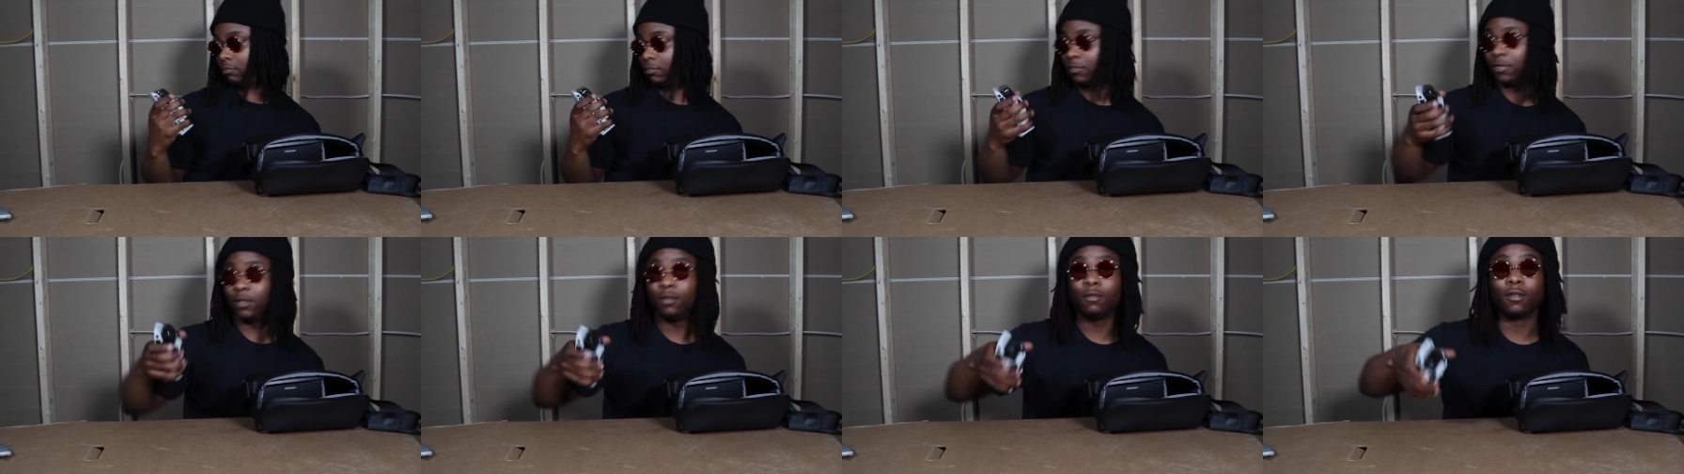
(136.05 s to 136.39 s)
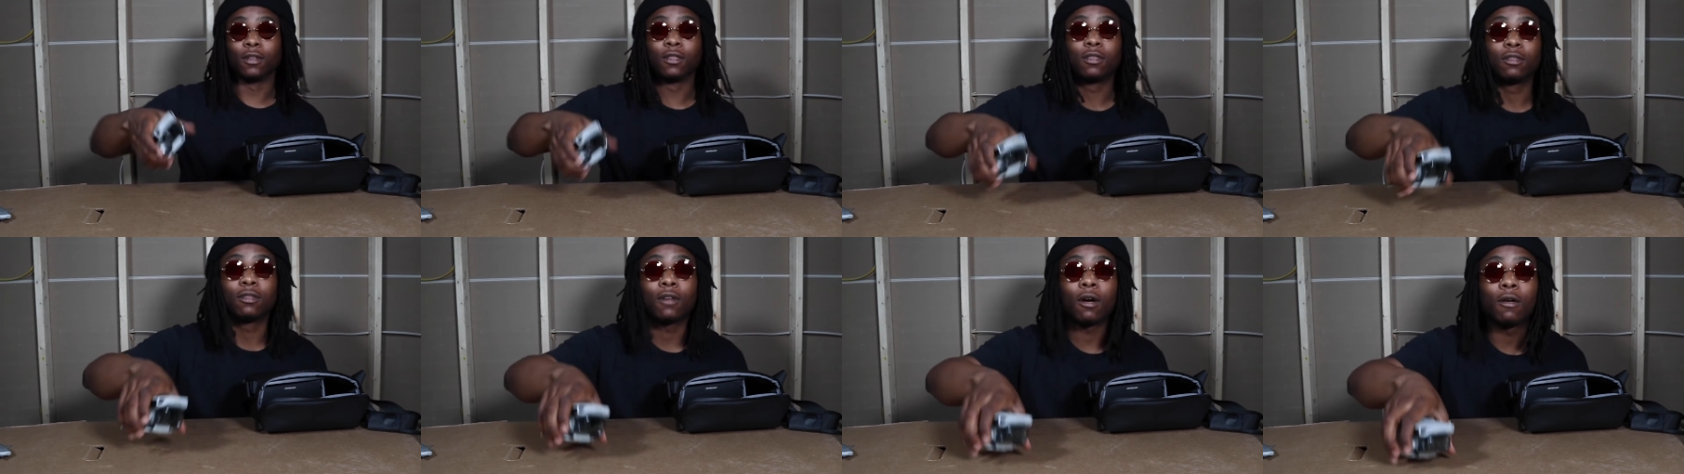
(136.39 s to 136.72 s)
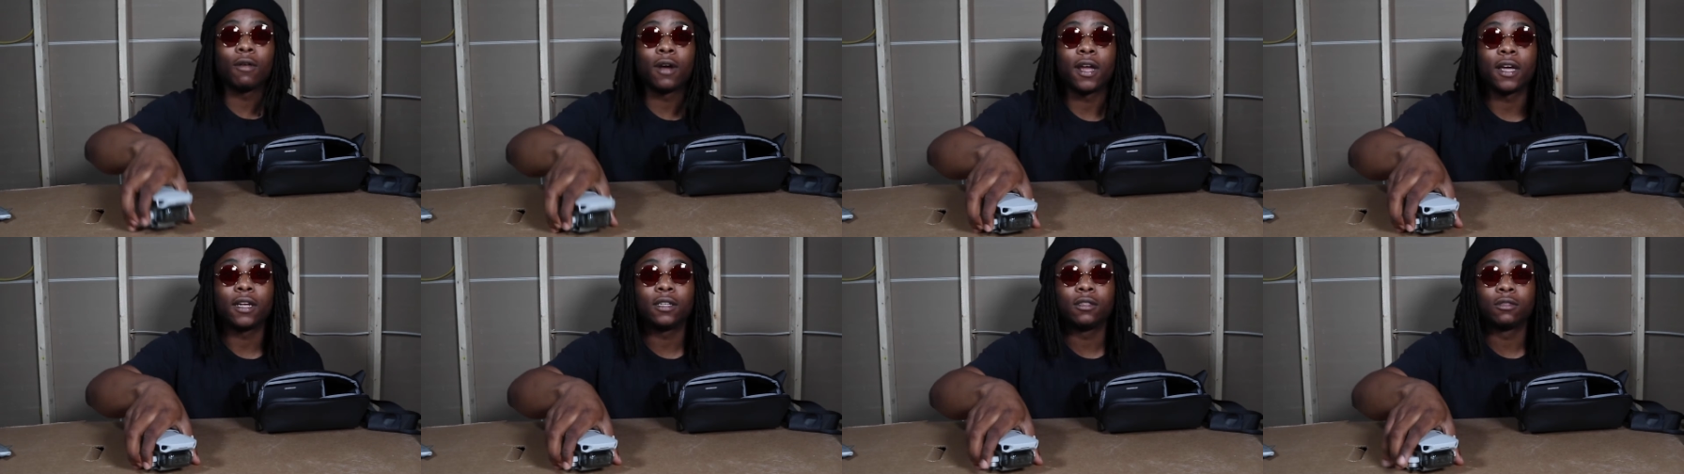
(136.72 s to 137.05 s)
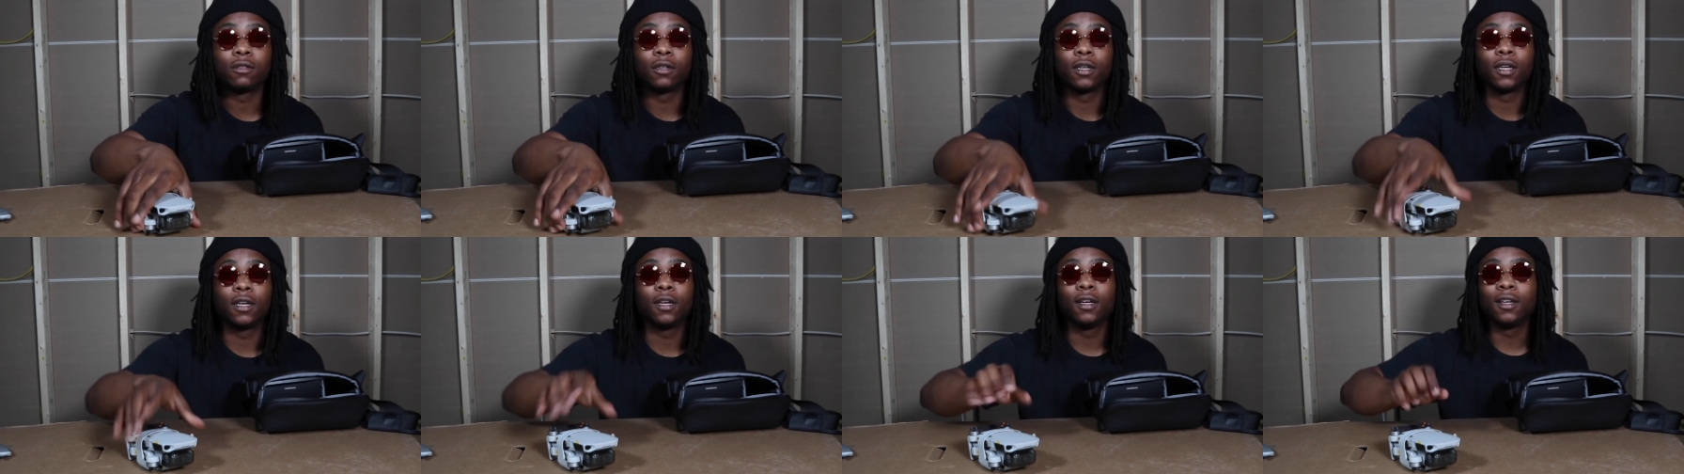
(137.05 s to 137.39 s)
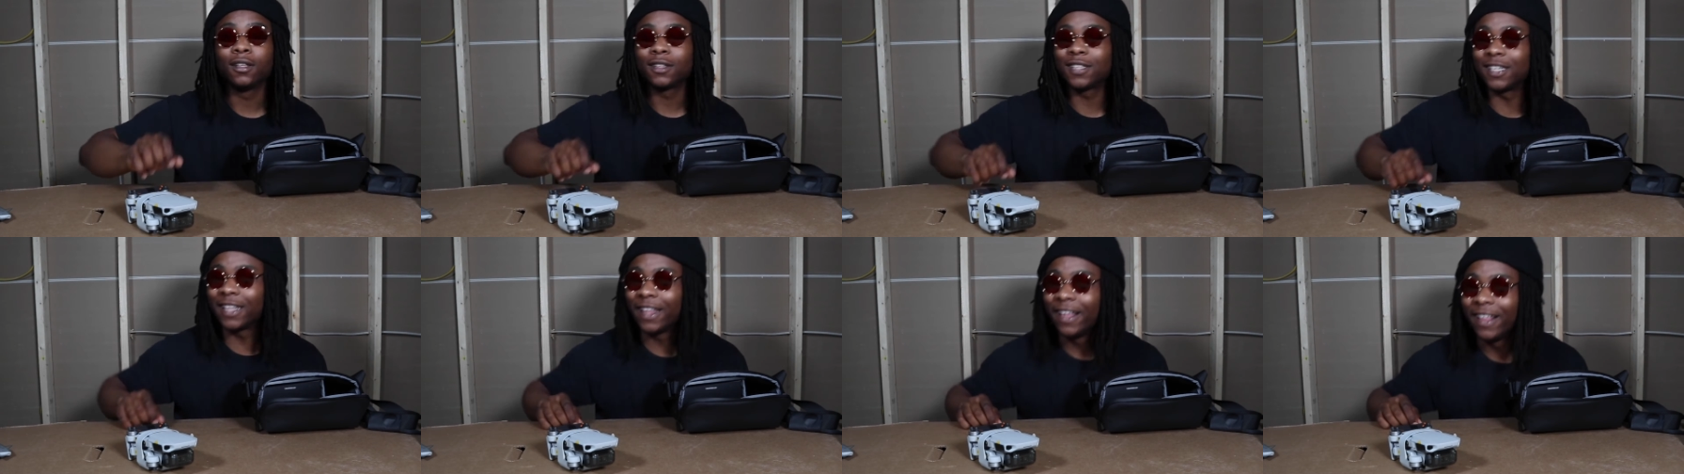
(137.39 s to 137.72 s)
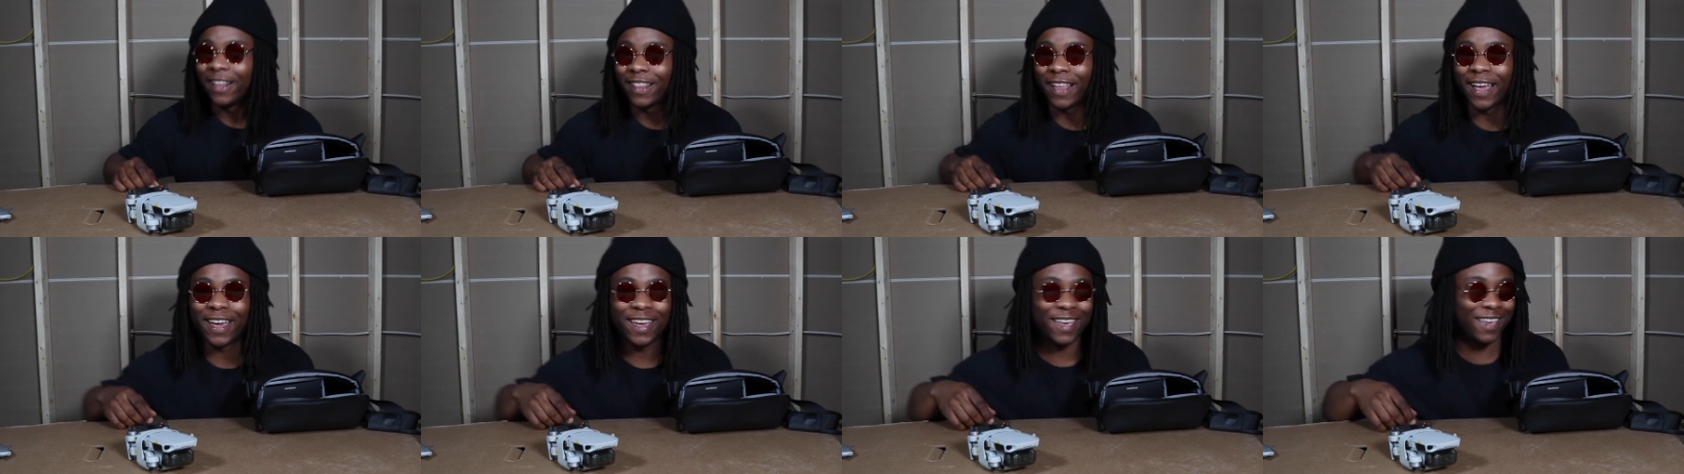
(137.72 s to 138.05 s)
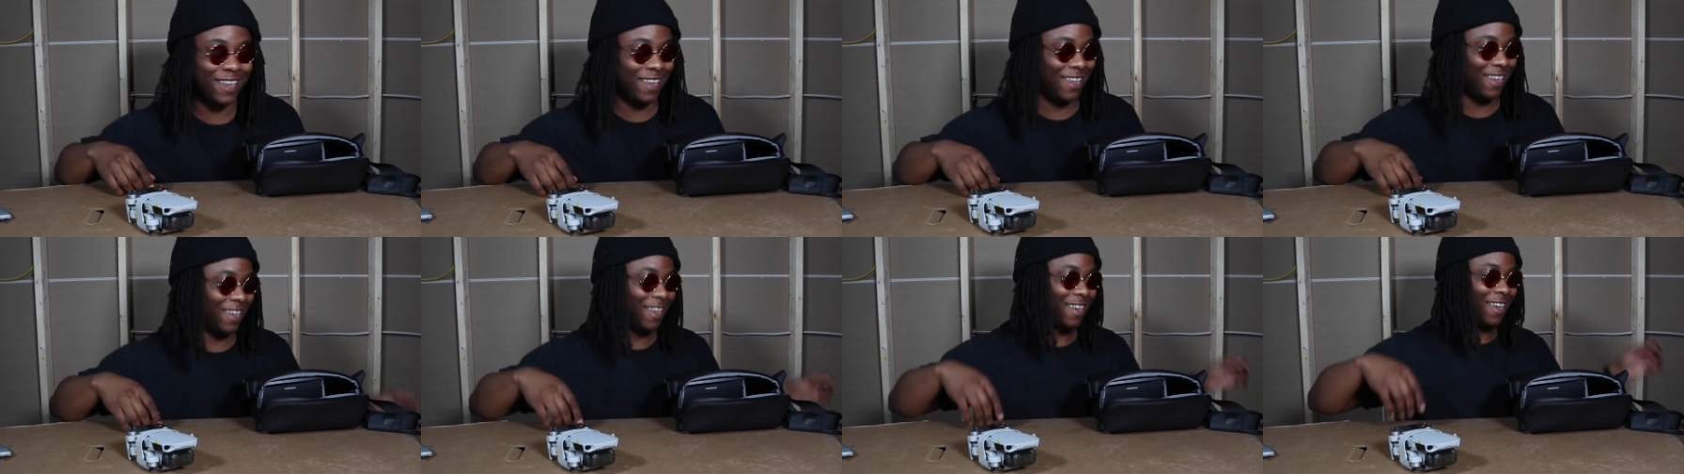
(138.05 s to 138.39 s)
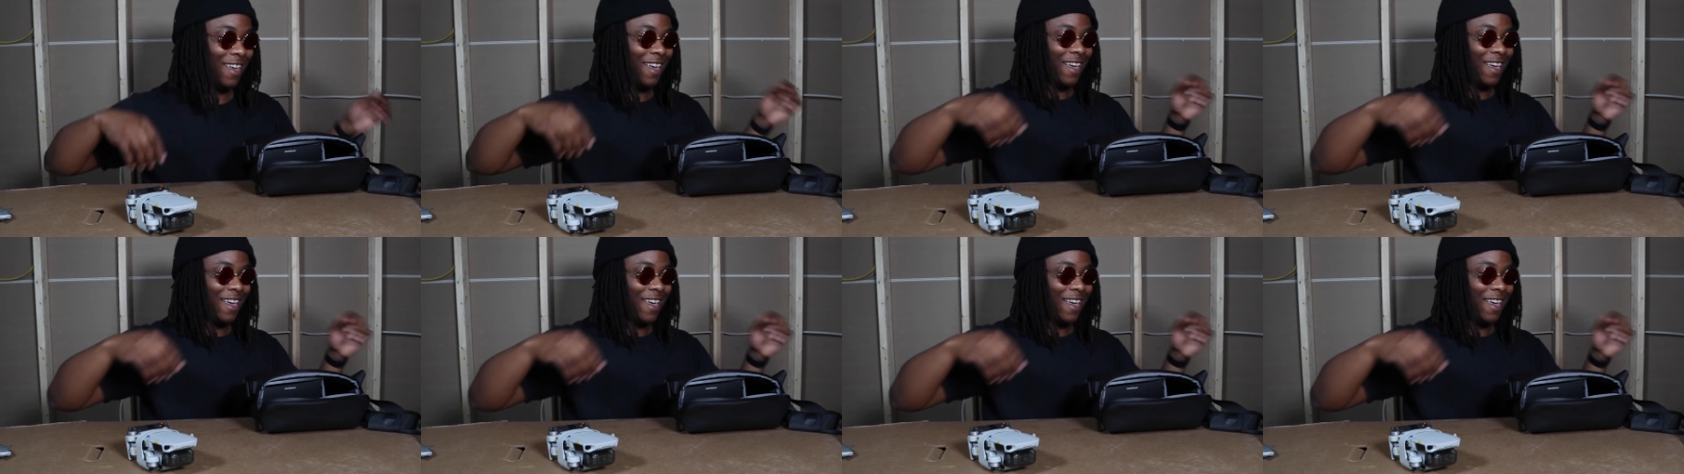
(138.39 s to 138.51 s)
You could throw that joint. Like,